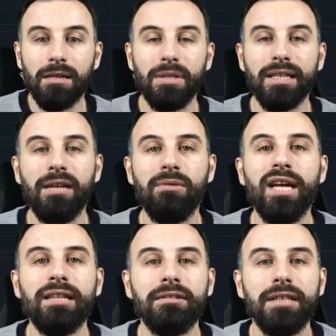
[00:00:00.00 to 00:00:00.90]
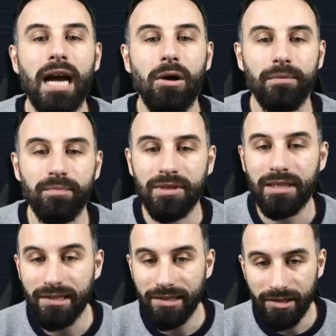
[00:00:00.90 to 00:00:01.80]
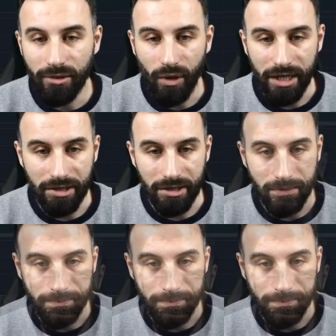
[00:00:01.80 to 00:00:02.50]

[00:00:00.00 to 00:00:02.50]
But can we enter now? This is the question.